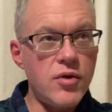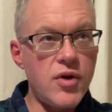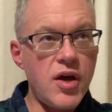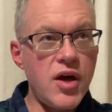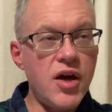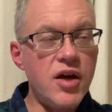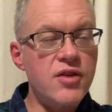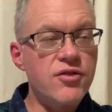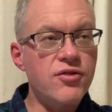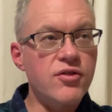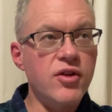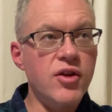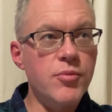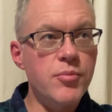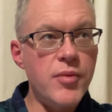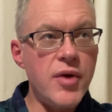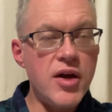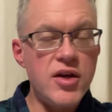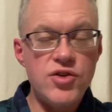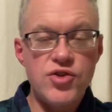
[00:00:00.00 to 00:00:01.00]

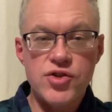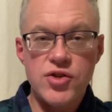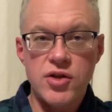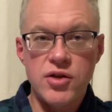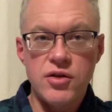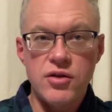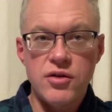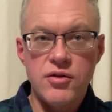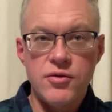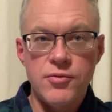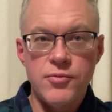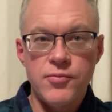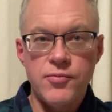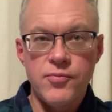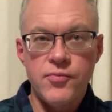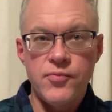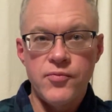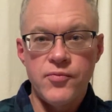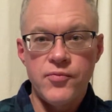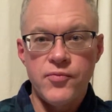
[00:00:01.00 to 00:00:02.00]
exclamation
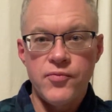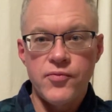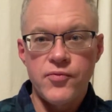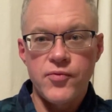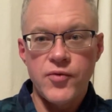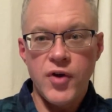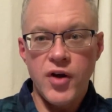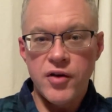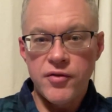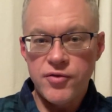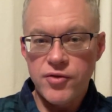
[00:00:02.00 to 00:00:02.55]
of